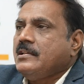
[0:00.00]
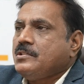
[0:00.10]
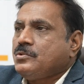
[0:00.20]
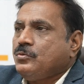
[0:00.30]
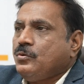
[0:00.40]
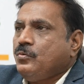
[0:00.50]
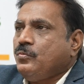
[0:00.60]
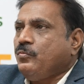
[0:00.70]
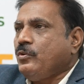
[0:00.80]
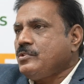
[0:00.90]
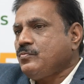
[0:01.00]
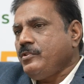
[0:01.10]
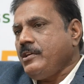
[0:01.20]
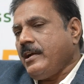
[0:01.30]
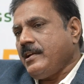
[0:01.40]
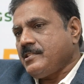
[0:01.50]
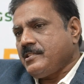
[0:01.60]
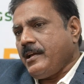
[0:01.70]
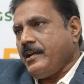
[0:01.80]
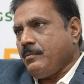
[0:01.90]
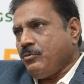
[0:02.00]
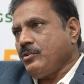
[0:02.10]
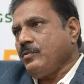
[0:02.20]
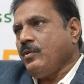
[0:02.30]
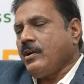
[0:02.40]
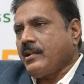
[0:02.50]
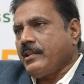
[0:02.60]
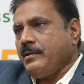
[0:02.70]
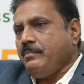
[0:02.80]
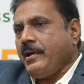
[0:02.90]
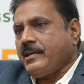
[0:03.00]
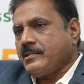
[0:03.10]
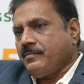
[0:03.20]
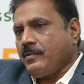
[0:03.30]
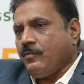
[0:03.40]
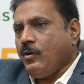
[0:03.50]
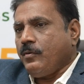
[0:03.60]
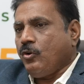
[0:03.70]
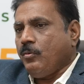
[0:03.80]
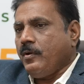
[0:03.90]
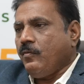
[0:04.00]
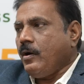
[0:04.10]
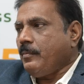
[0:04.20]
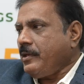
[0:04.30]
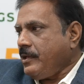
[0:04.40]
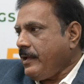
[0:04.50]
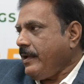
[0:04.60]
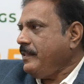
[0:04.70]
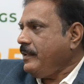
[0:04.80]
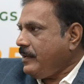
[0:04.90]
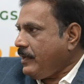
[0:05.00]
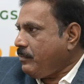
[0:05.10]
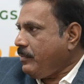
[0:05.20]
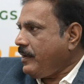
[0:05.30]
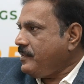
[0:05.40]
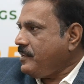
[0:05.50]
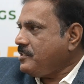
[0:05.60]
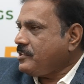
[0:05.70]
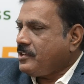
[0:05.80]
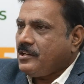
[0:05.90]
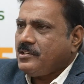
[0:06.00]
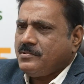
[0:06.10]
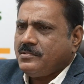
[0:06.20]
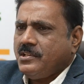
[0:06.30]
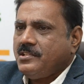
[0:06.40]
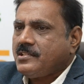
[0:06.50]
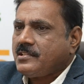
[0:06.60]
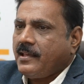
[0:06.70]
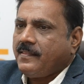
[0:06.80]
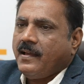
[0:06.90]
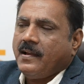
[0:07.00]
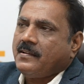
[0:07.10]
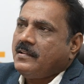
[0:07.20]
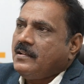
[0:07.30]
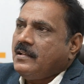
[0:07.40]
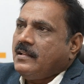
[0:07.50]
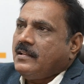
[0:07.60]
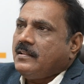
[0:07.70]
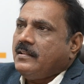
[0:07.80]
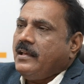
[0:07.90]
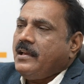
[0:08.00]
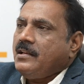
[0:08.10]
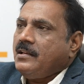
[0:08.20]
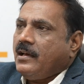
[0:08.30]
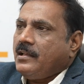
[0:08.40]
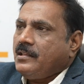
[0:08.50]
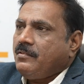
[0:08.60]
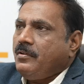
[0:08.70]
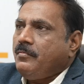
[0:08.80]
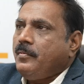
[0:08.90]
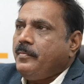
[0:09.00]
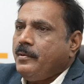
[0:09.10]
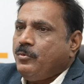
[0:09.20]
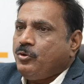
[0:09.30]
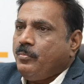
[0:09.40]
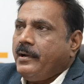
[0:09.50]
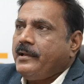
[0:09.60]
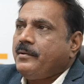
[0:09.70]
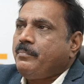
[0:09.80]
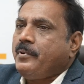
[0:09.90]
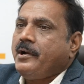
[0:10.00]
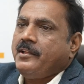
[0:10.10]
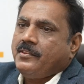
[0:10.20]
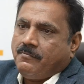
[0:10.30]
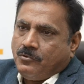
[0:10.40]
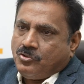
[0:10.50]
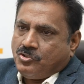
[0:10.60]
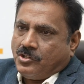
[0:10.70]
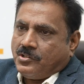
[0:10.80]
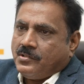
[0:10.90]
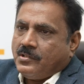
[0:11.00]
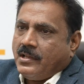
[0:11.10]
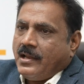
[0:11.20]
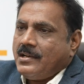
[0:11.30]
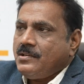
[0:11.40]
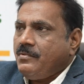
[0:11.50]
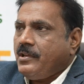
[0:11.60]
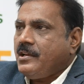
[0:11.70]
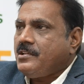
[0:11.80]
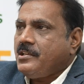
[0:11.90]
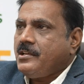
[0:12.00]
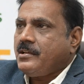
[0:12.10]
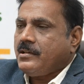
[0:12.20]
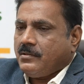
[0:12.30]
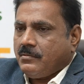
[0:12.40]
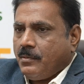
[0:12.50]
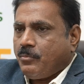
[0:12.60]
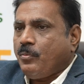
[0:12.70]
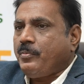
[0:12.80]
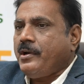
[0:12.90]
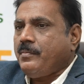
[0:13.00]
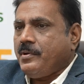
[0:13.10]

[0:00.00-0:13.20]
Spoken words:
So once we understand about what are the impacts of the global warming and then urbanization and changes like that, then I think we will be able to better predict the future and we can take appropriate